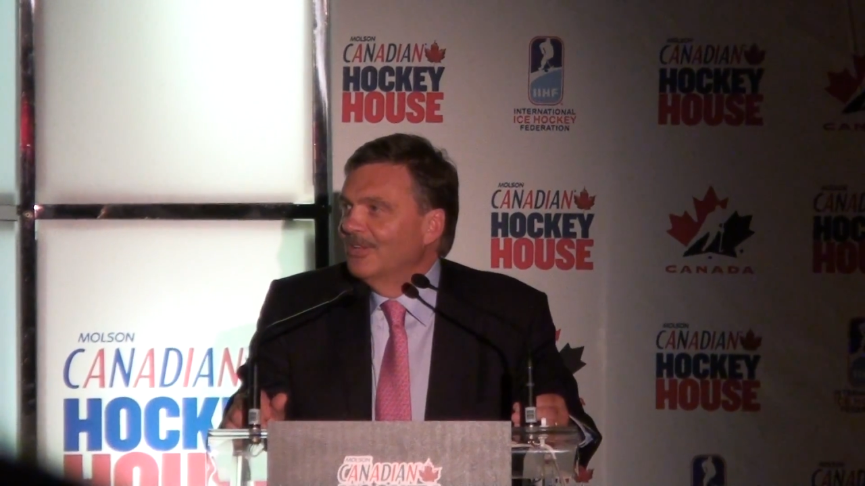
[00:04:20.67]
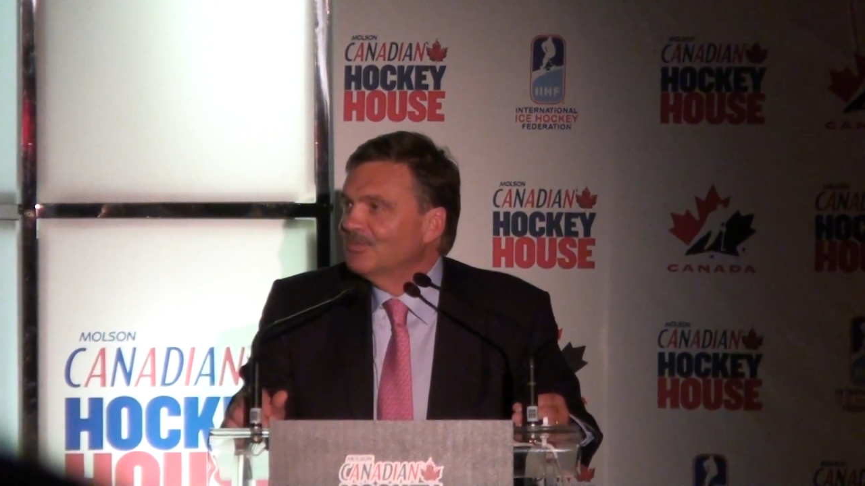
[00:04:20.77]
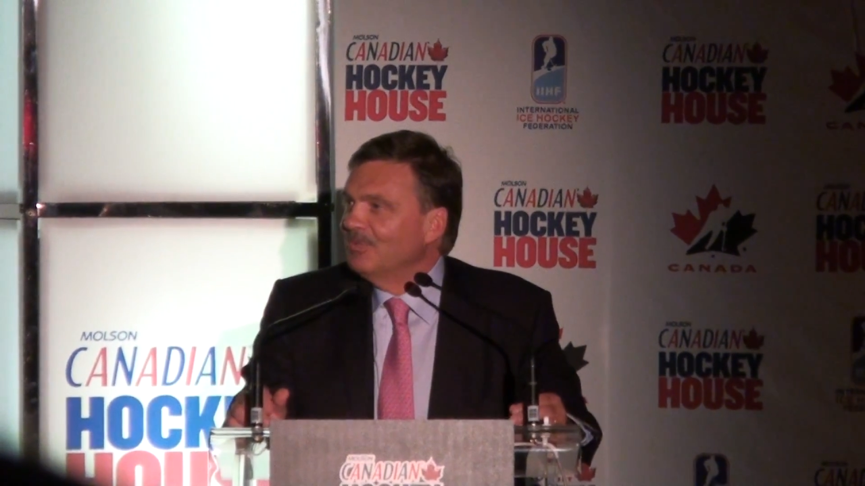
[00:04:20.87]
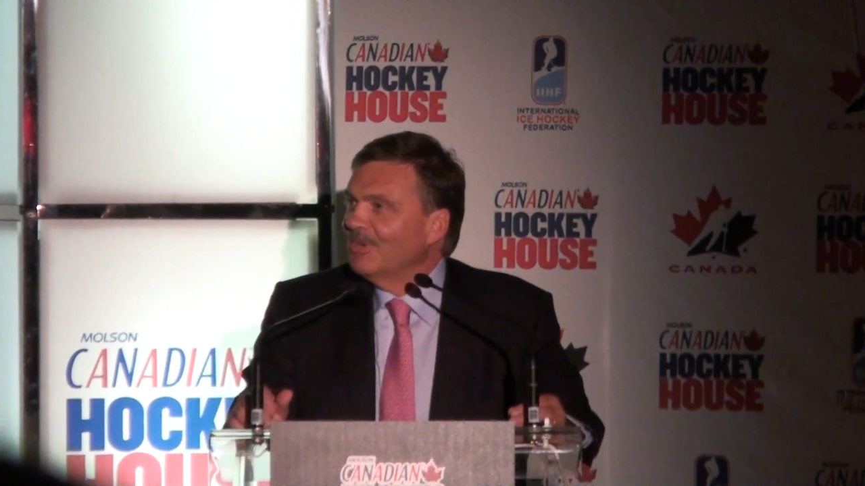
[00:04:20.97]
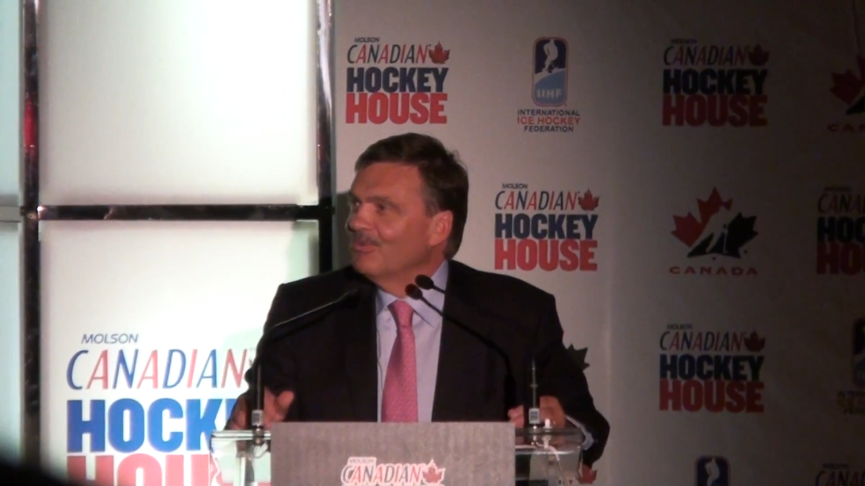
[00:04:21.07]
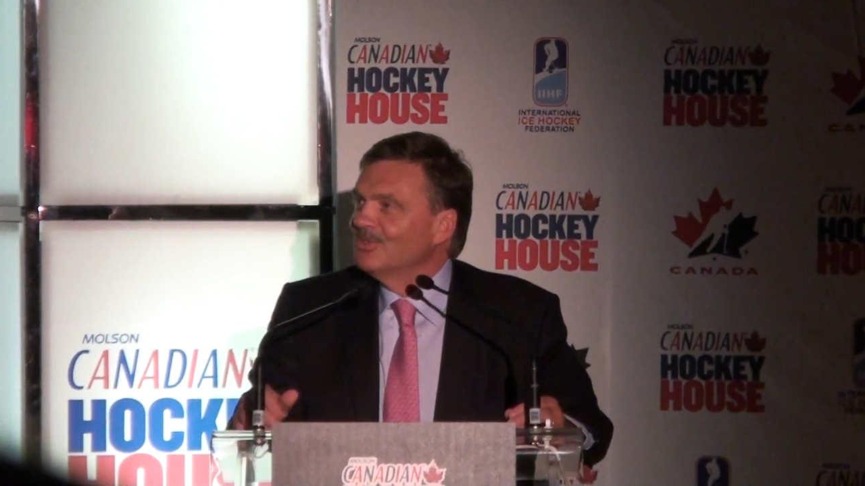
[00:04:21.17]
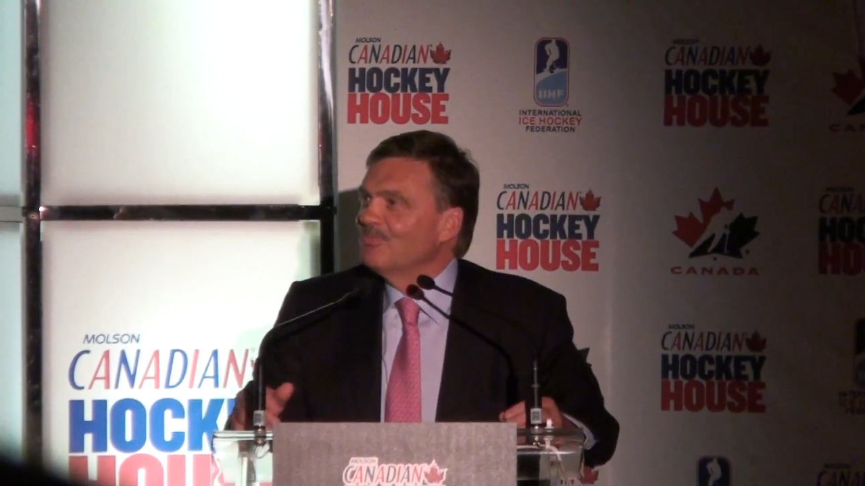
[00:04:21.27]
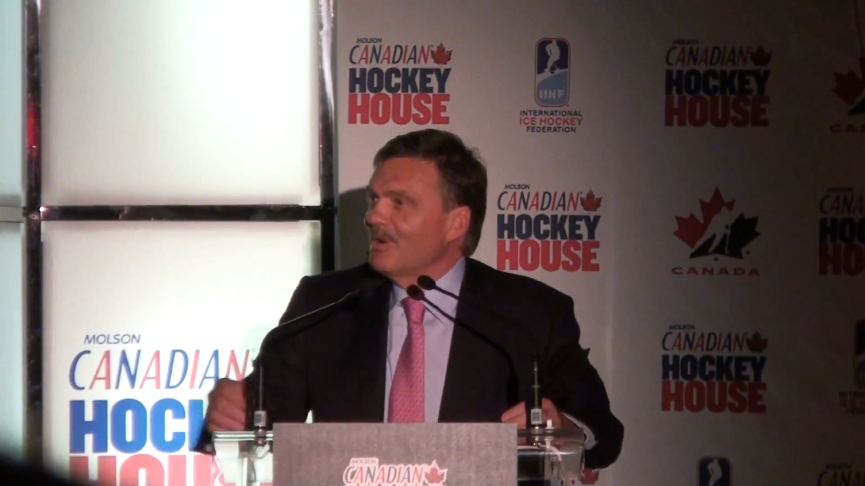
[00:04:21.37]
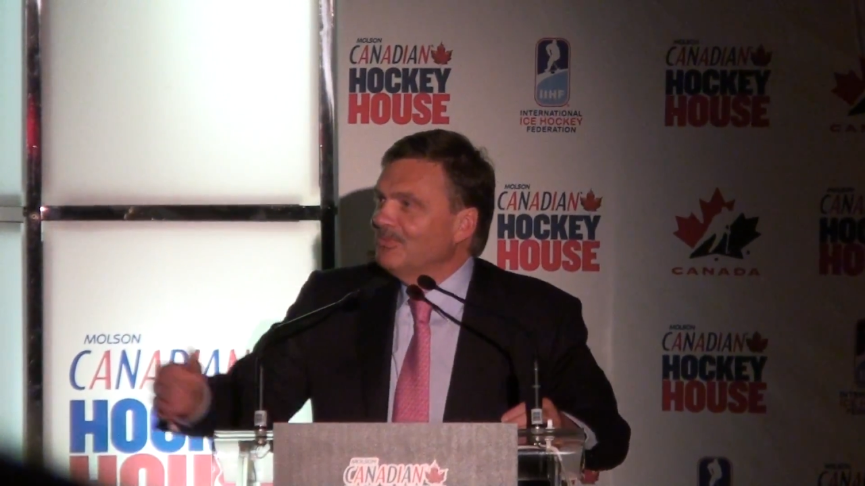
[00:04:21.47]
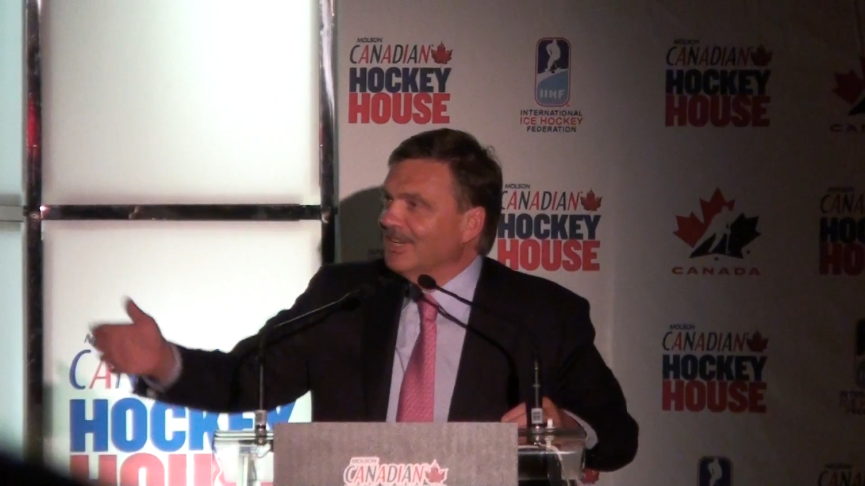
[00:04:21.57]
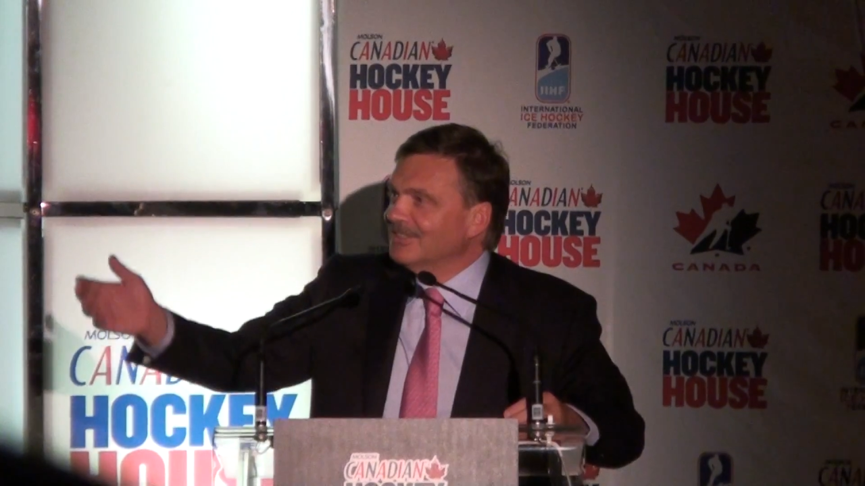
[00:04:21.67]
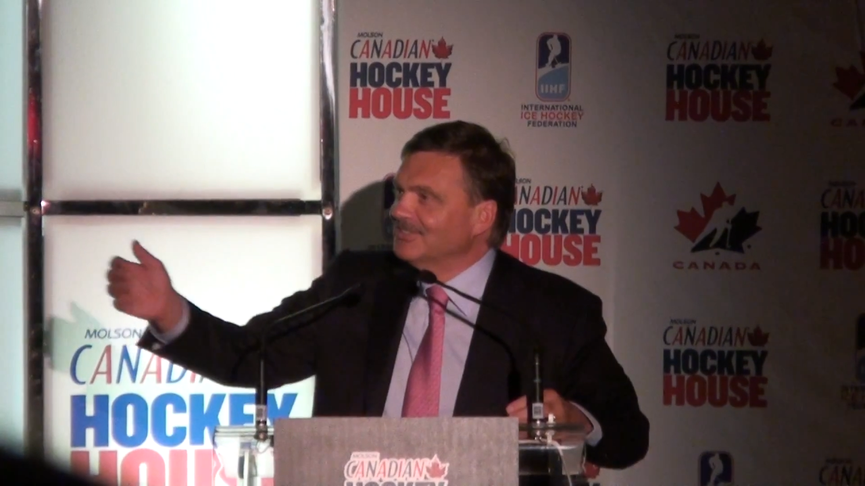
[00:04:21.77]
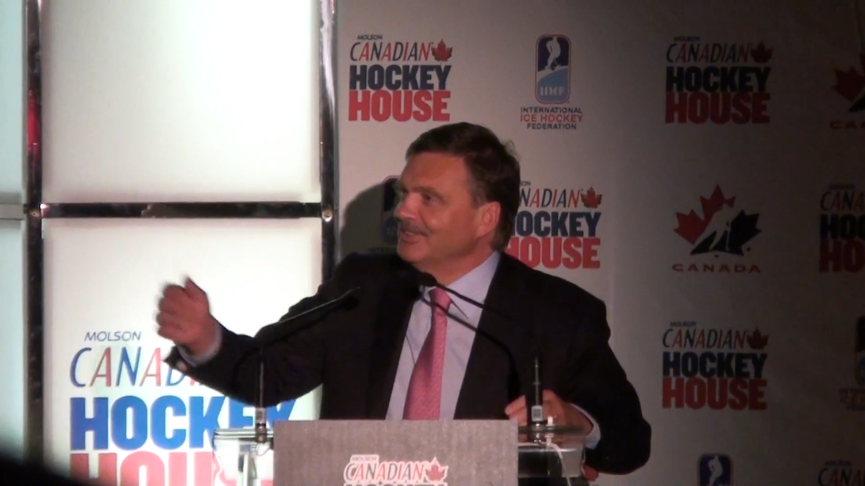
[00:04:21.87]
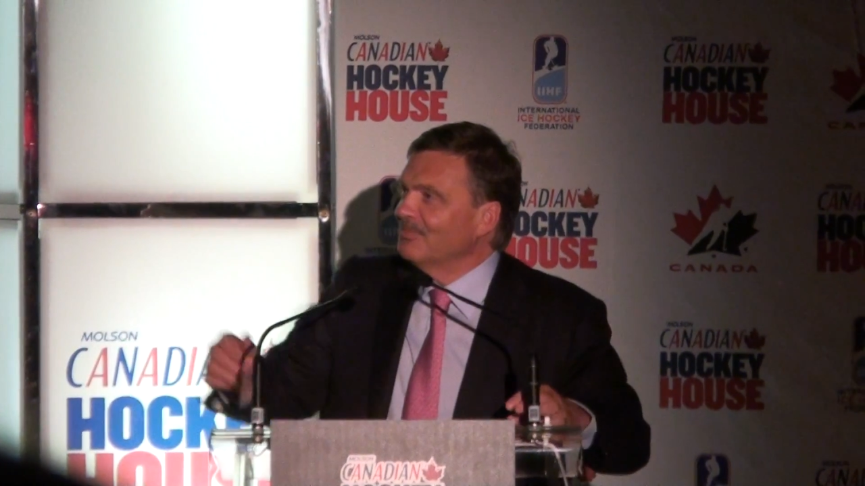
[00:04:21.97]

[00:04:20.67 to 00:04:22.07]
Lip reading: speaking with Bob Nicholson,